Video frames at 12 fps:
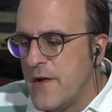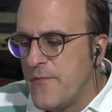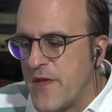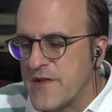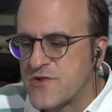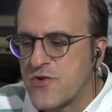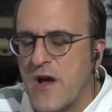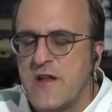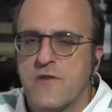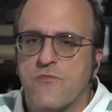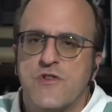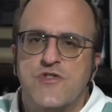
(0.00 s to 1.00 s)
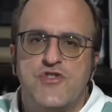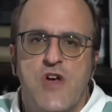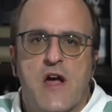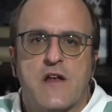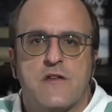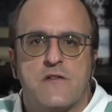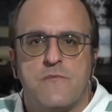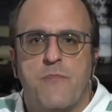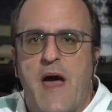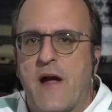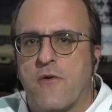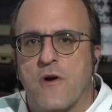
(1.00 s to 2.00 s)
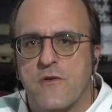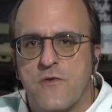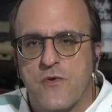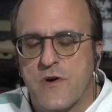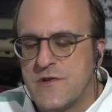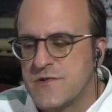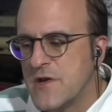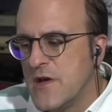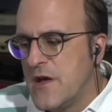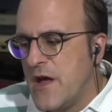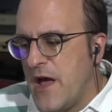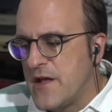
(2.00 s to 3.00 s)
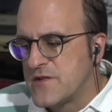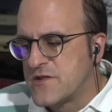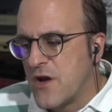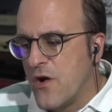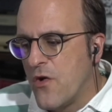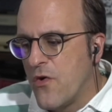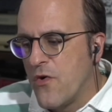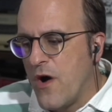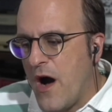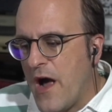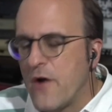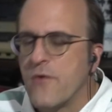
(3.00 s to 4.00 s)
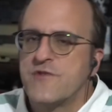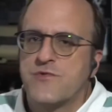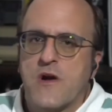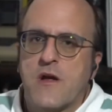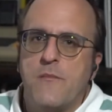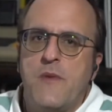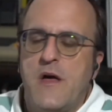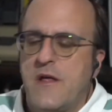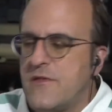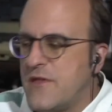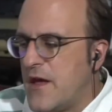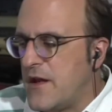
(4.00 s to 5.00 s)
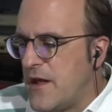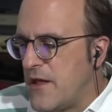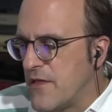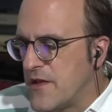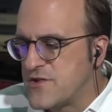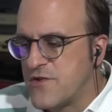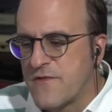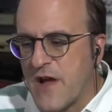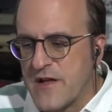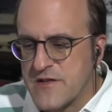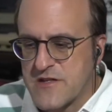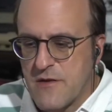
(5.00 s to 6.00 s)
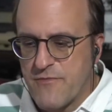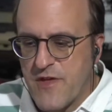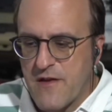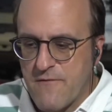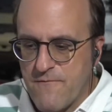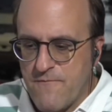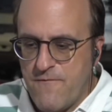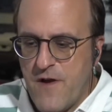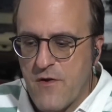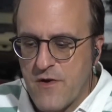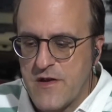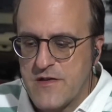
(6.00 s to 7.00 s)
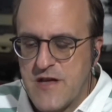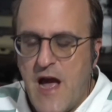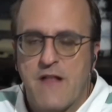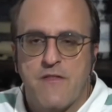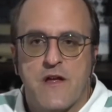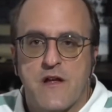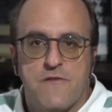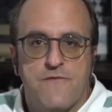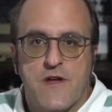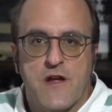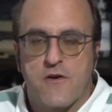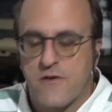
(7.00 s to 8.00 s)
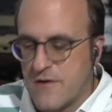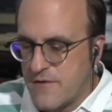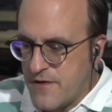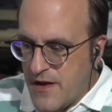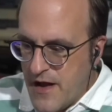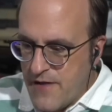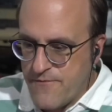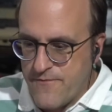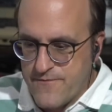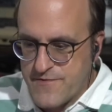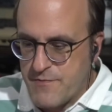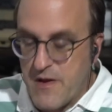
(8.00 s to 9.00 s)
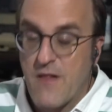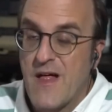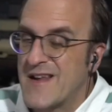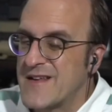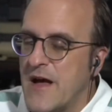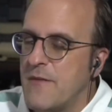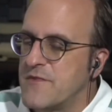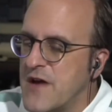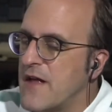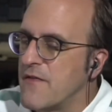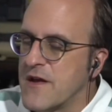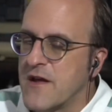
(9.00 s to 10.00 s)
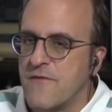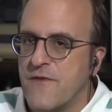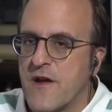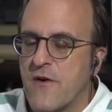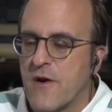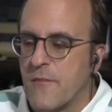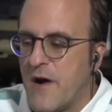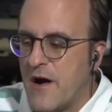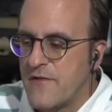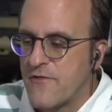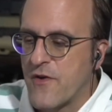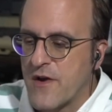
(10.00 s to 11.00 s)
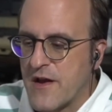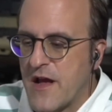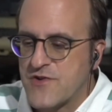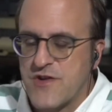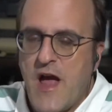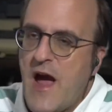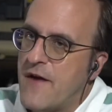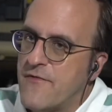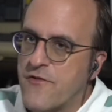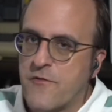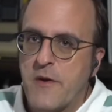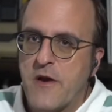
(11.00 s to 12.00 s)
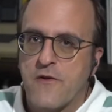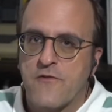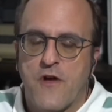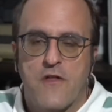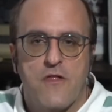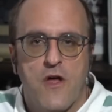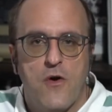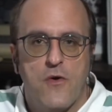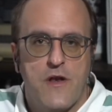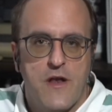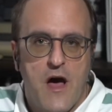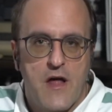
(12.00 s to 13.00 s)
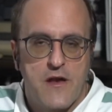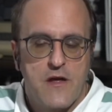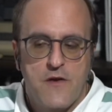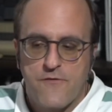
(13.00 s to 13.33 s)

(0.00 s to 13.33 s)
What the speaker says: It's trying to reject background noise. And so I always recommend that unless you've got something very tightly configured, and I've spent a lot of time tightly configuring mine so I could actually have the speakers on low and not for